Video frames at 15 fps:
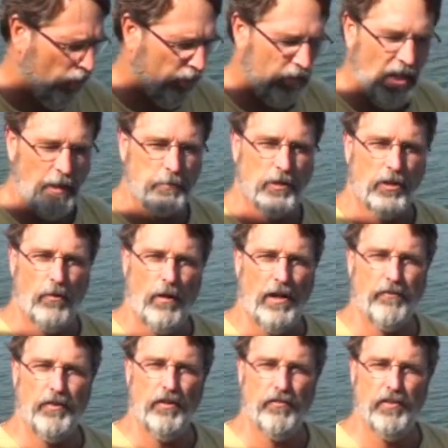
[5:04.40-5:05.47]
we've captured
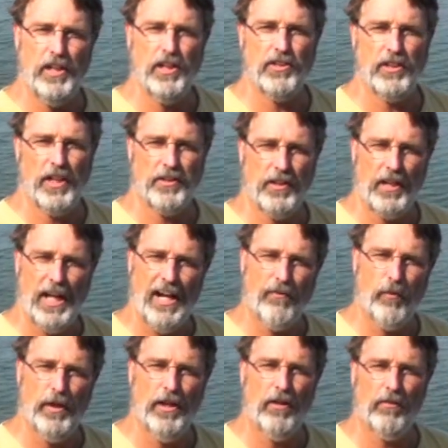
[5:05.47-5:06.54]
quite a few fish, got the
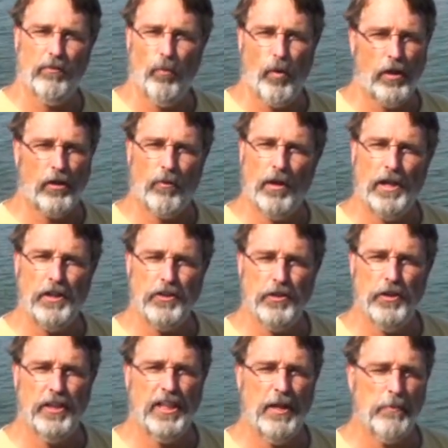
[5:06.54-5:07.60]
live well, water running
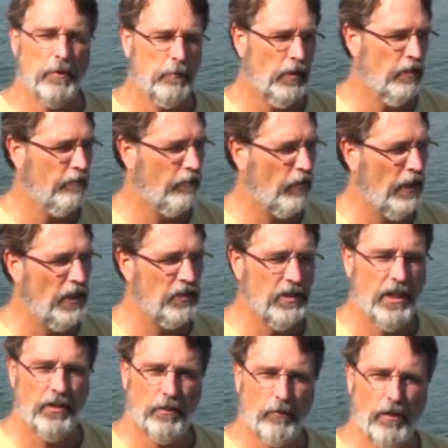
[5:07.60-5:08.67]
through it, keeping them good and fresh.
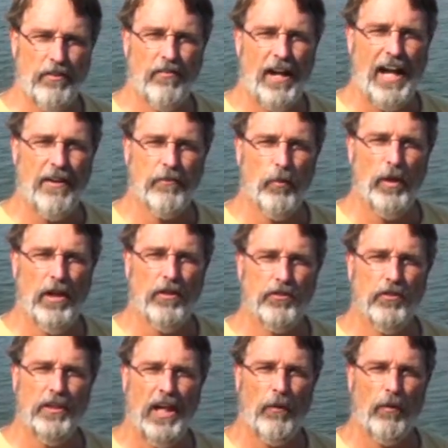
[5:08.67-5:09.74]
Now they're revived
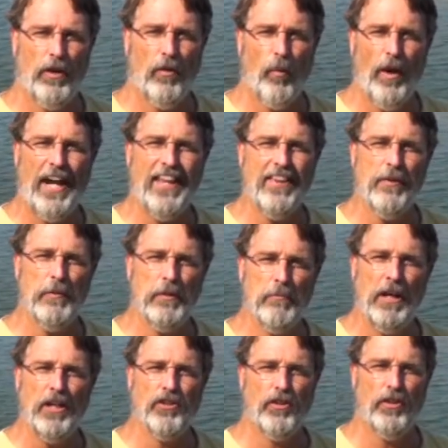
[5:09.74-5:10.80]
wells, so now we're going to weigh them and
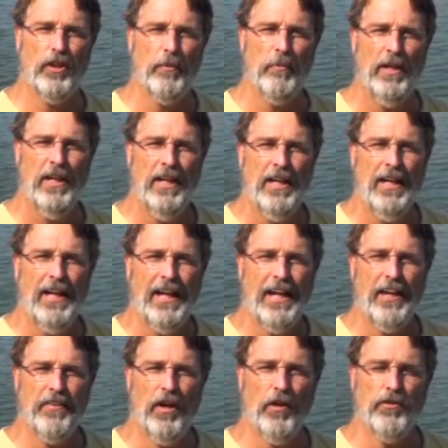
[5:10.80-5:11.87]
measure them,
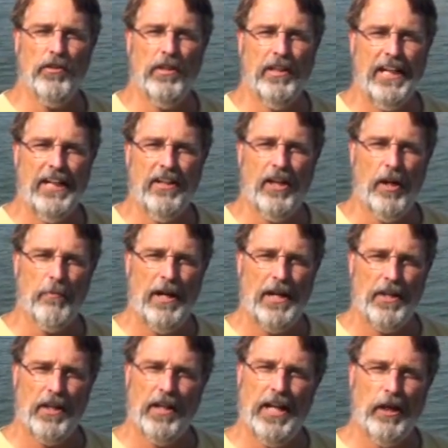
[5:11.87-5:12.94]
and those that need to come
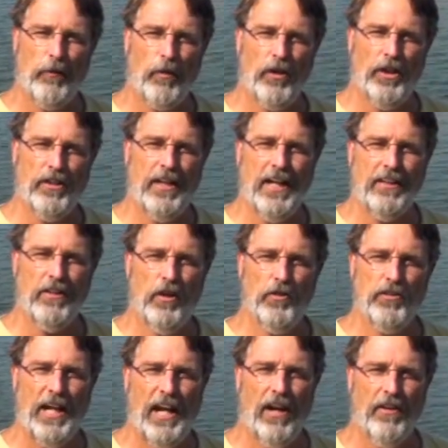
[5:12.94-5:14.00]
out of the lake, we're going to take
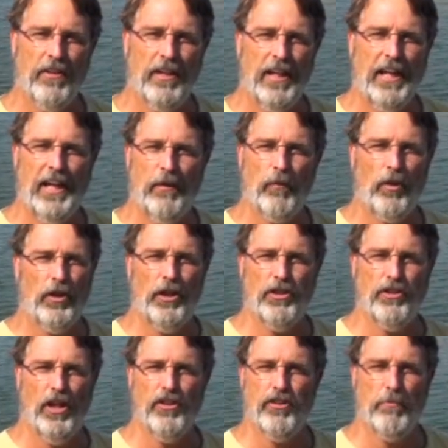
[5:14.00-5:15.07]
those out, and we're going to
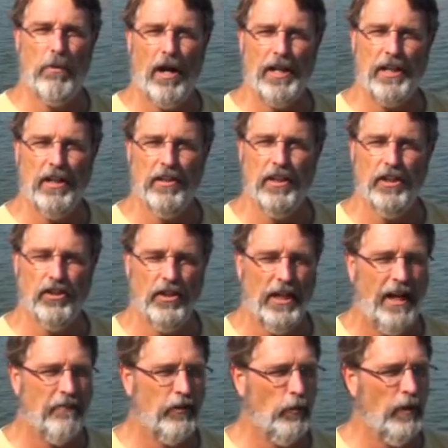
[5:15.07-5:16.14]
judge the body condition.
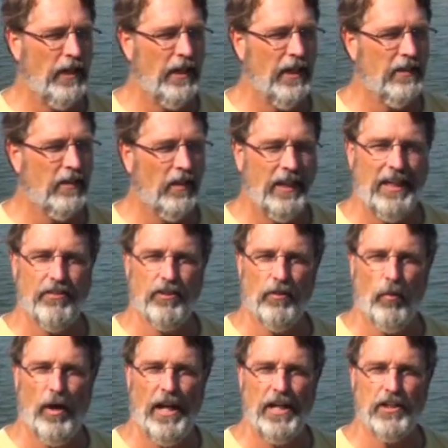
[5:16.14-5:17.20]
After we get the lengths
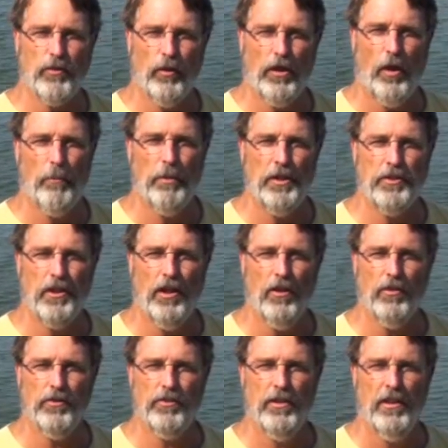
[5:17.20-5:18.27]
and weights, we'll go put
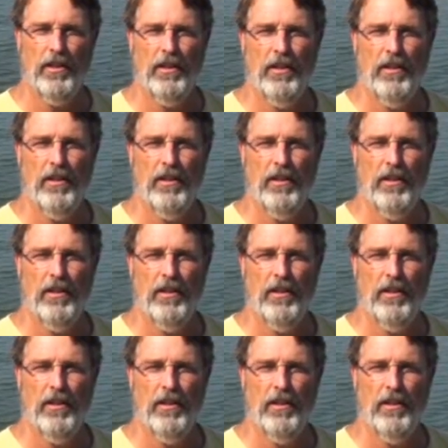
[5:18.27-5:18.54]
those